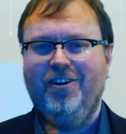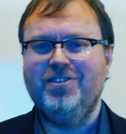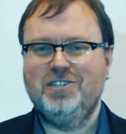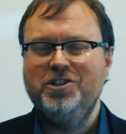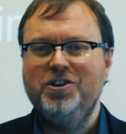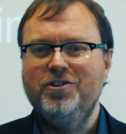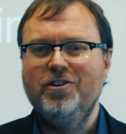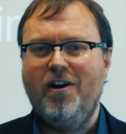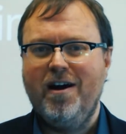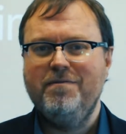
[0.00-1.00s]
on this
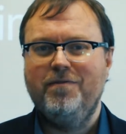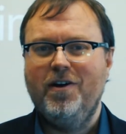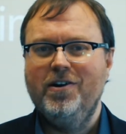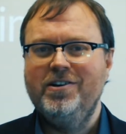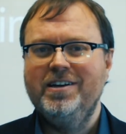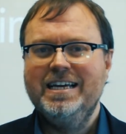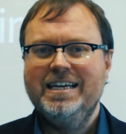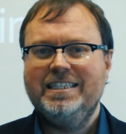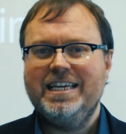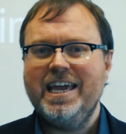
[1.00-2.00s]
new iPhone
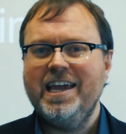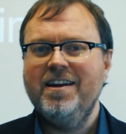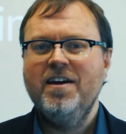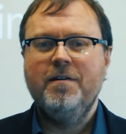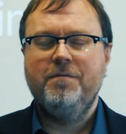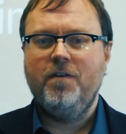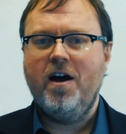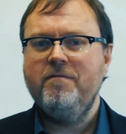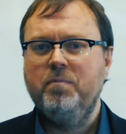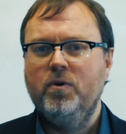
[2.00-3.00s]
10,
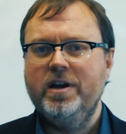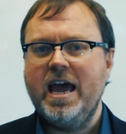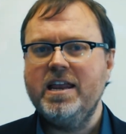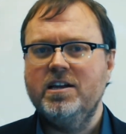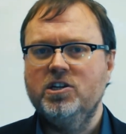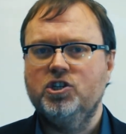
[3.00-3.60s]
5.8 inch